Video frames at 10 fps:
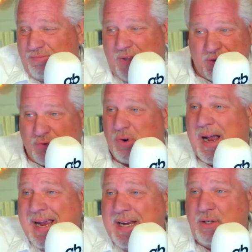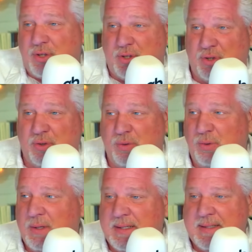they're trying to
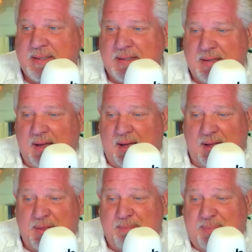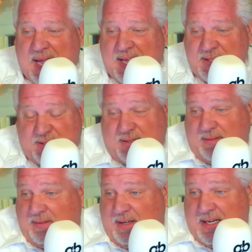do uh, the best
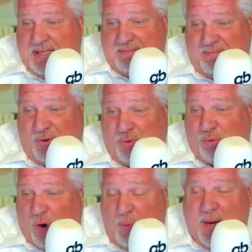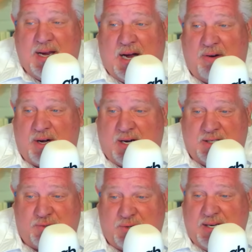in growing our
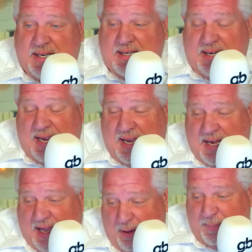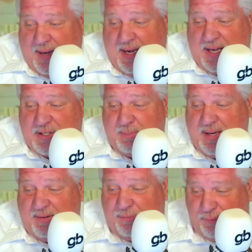country and and helping us
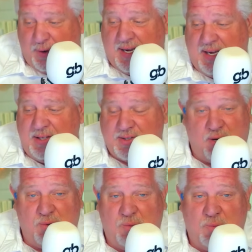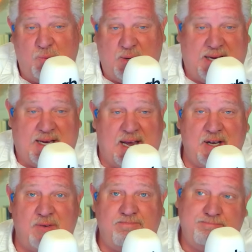be free so we
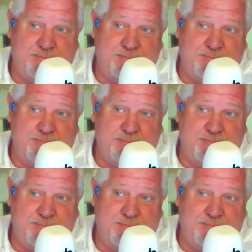can